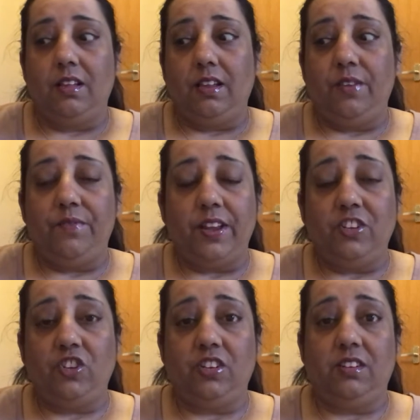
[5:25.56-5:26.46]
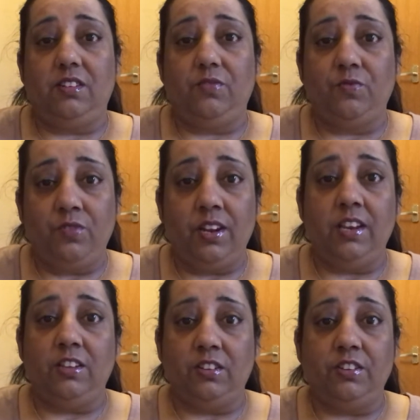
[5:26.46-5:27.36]
invention.
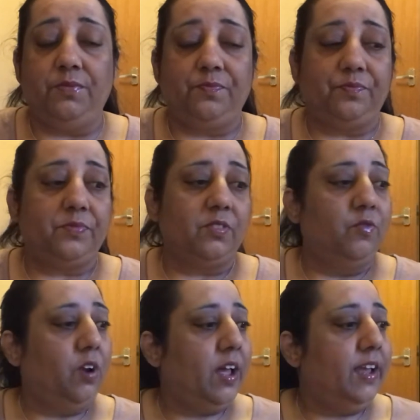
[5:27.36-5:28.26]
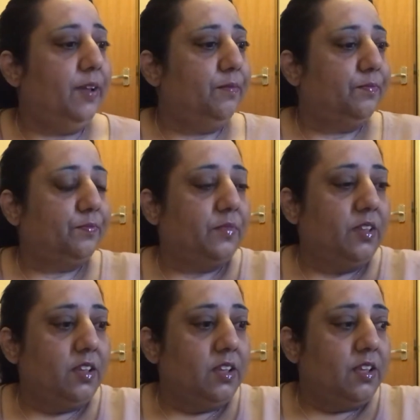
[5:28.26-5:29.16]
Really good. Right,
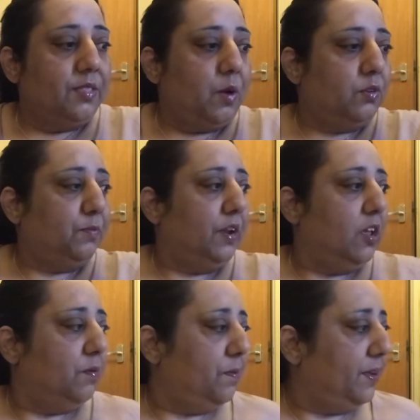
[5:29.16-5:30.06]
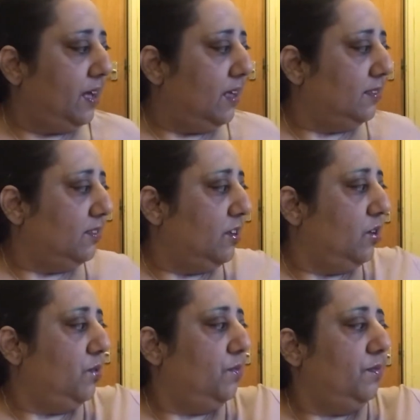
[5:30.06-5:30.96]
that was Paloma
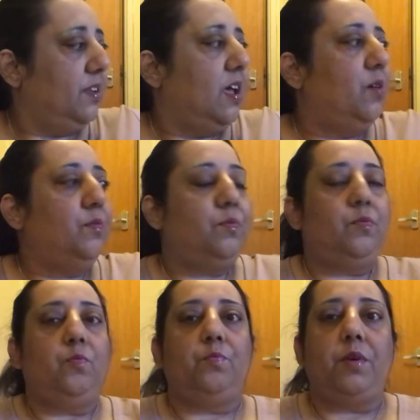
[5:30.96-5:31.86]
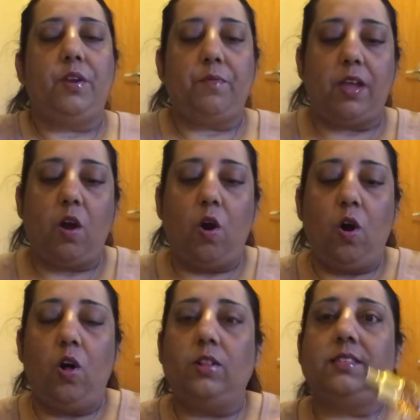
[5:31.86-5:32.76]
Picasso. Now, one of my
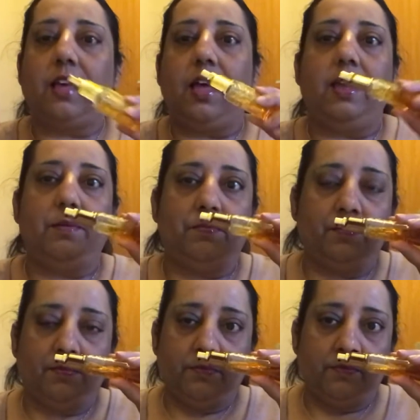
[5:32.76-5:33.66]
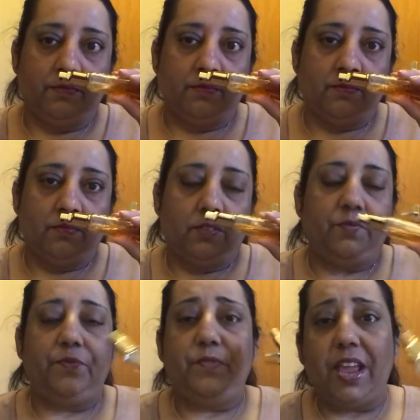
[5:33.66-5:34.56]
all-time
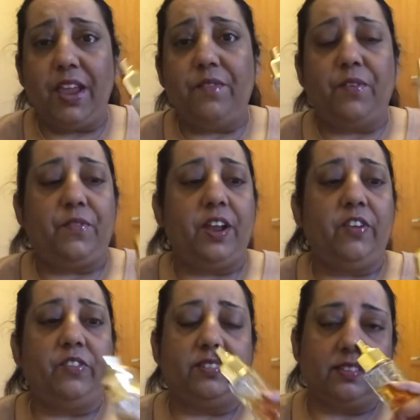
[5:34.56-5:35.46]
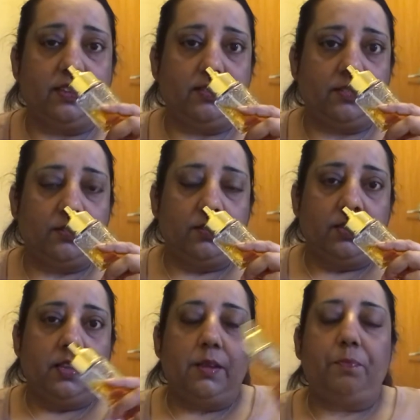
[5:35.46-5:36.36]
favourite fragrances,
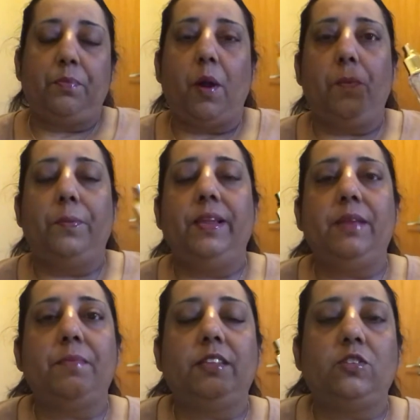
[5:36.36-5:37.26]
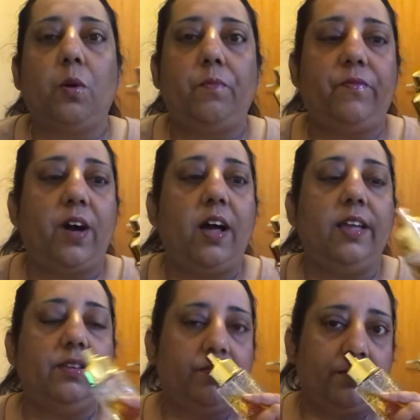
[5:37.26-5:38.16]
probably in my top
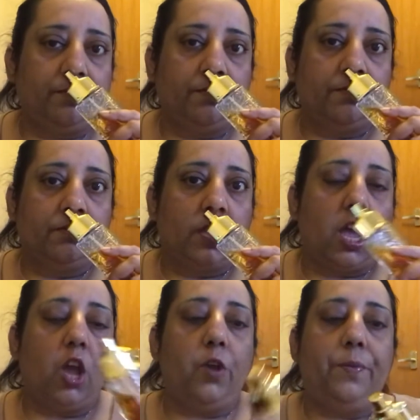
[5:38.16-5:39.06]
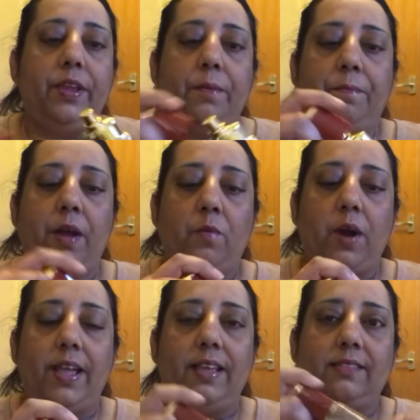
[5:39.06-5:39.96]
5, Opium by
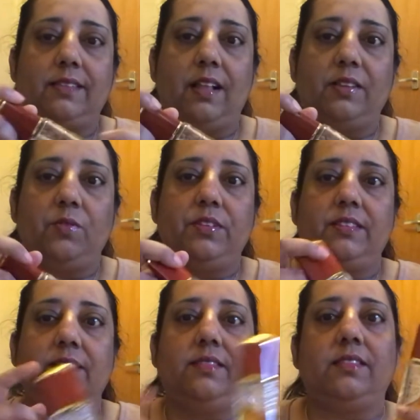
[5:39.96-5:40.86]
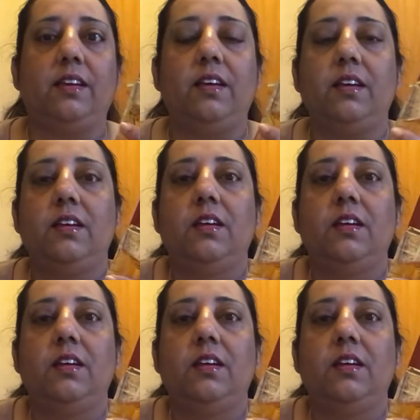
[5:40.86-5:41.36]
YSL. Now, this is the